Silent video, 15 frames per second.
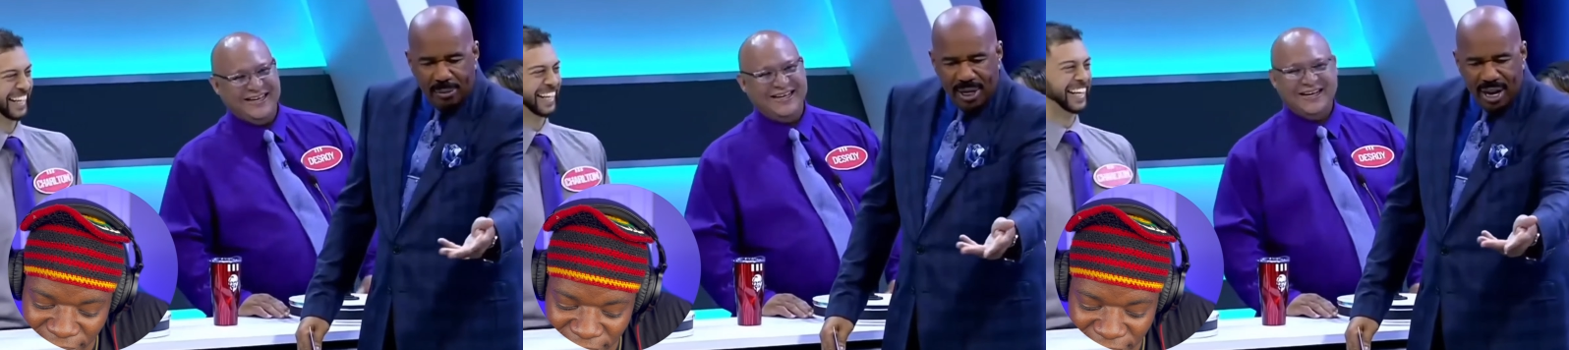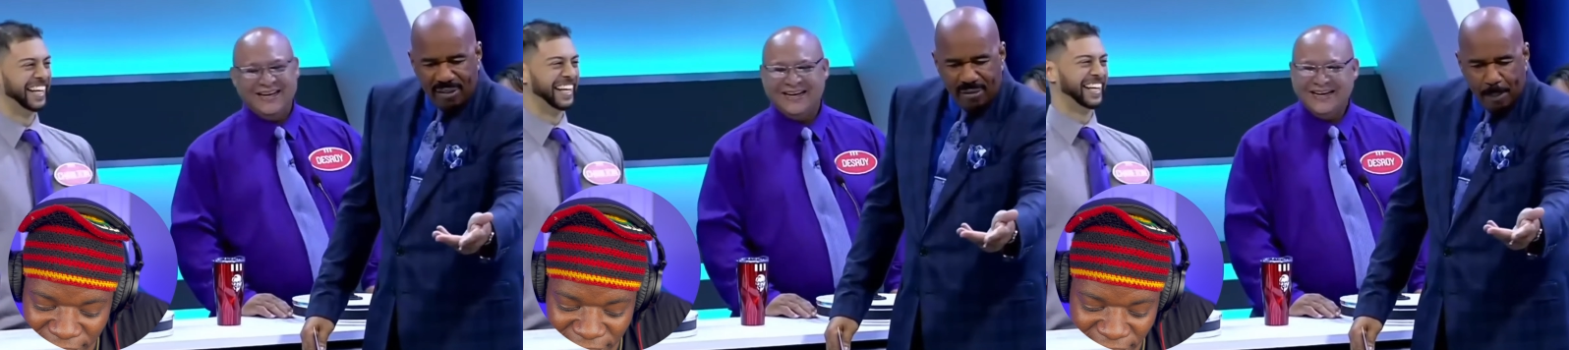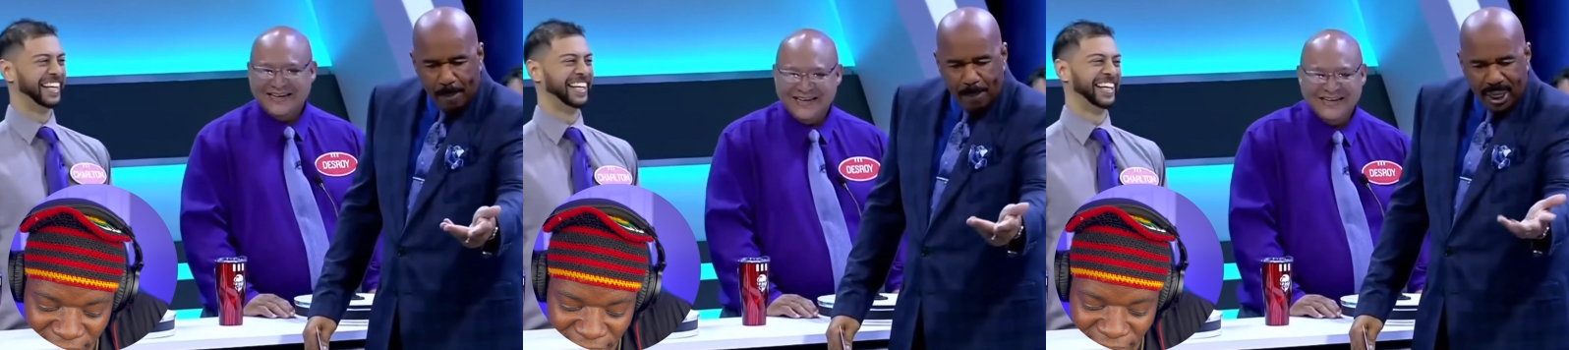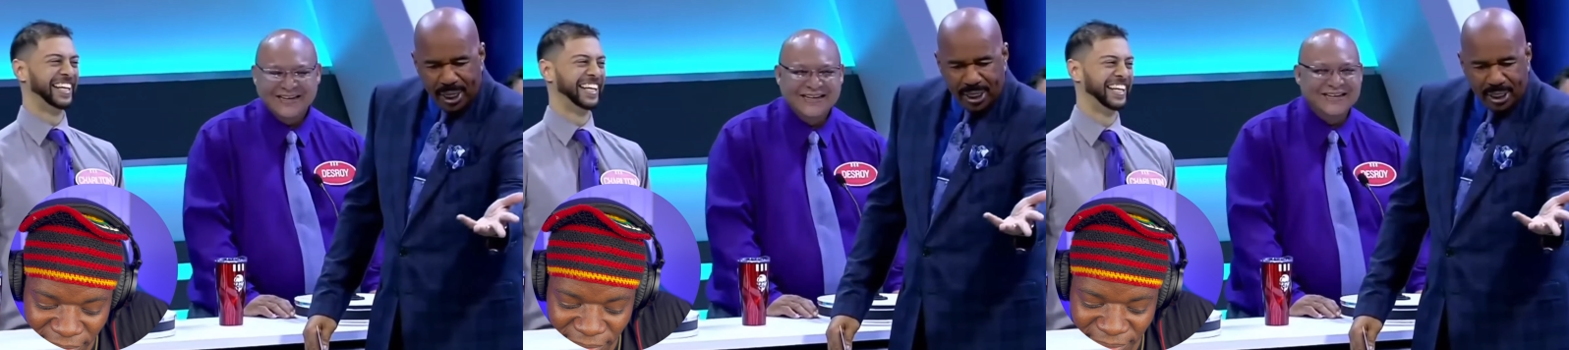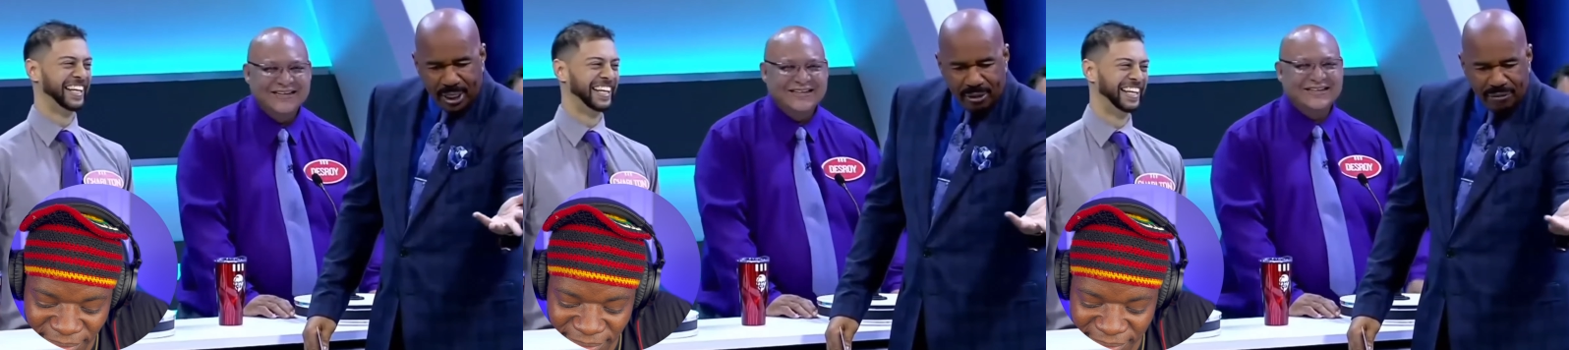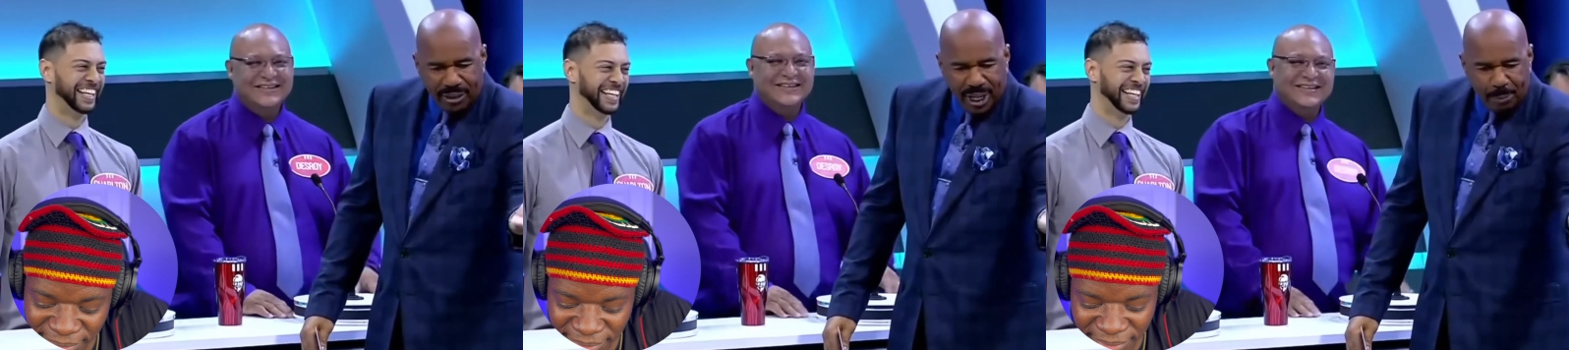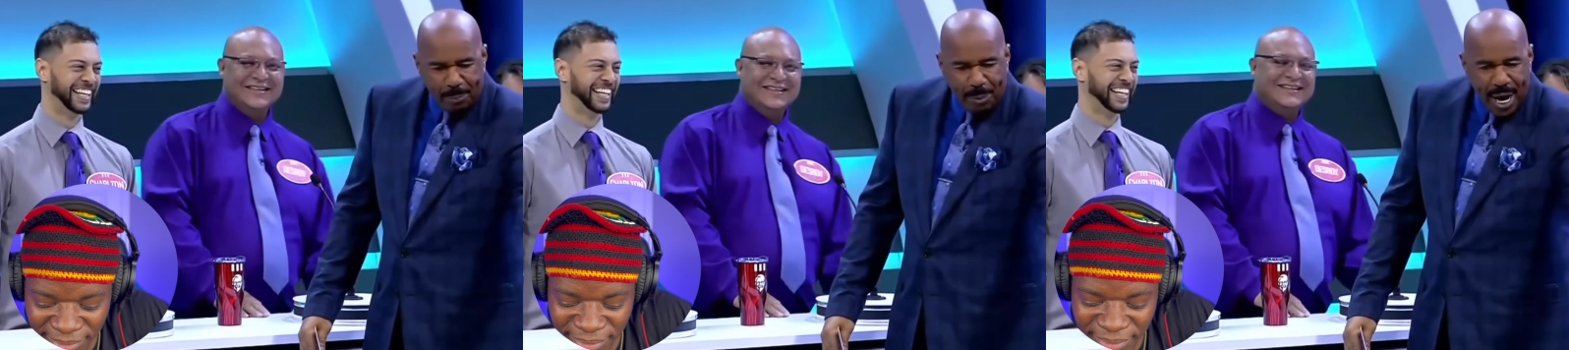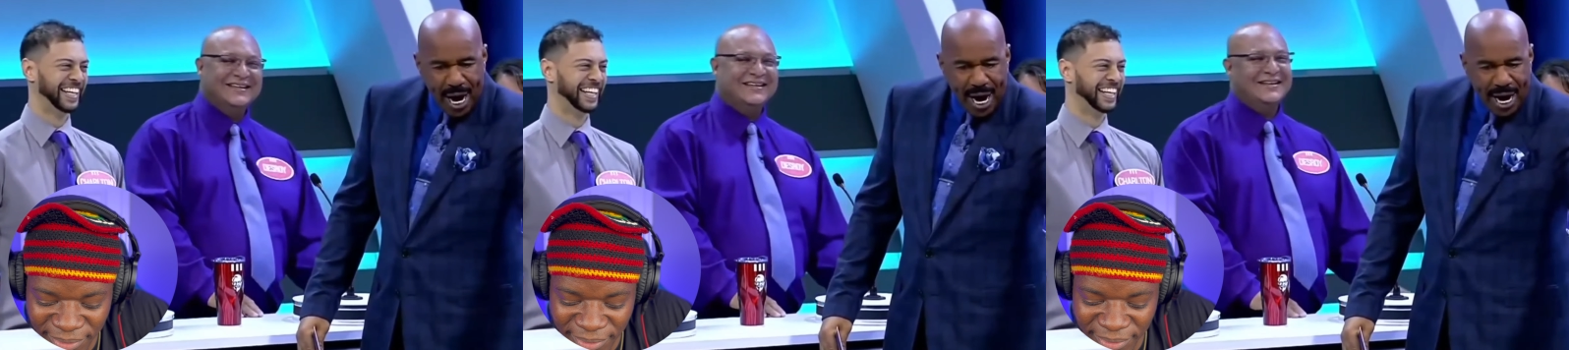Speaker 1: Let me have a bullet
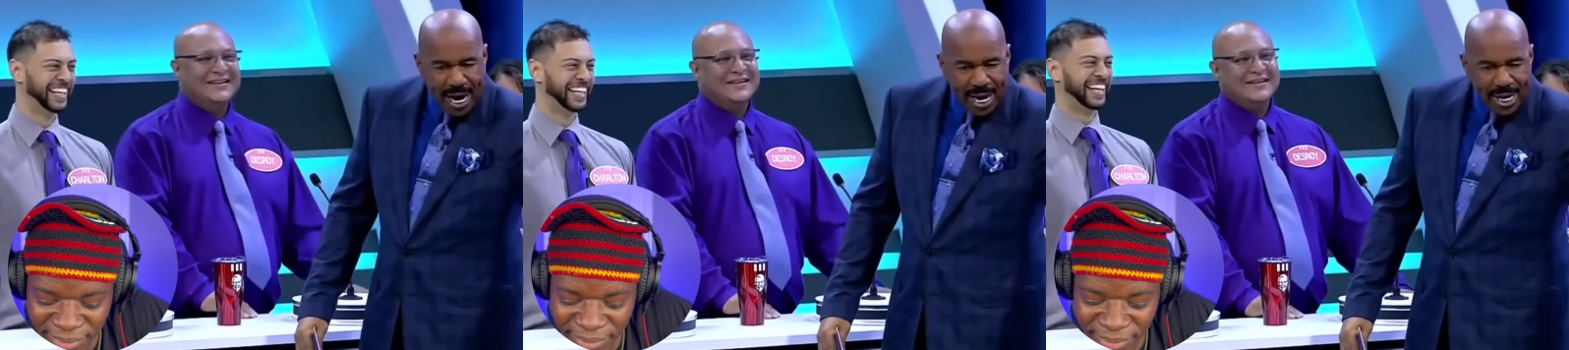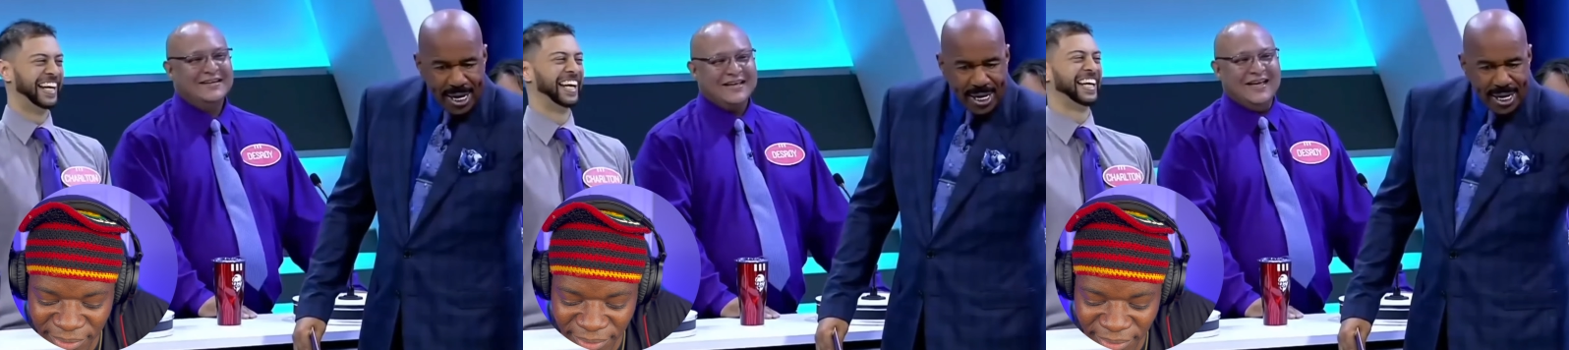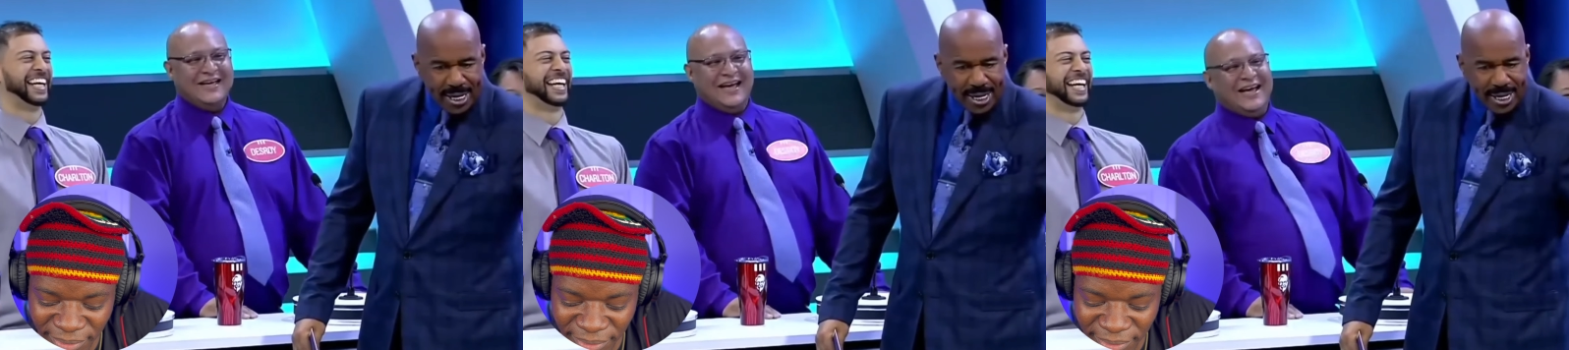of that pie.